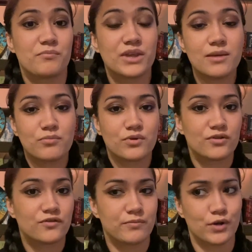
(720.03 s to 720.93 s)

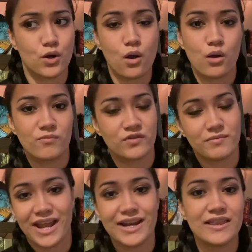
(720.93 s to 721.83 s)
people, from your home, from
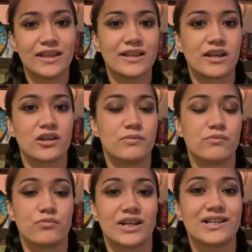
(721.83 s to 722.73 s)
anything that could be
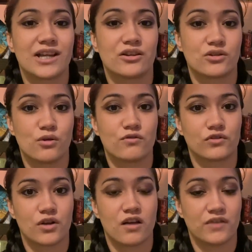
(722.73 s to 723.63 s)
bringing down your
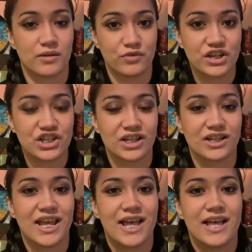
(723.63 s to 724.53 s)
overall vibration.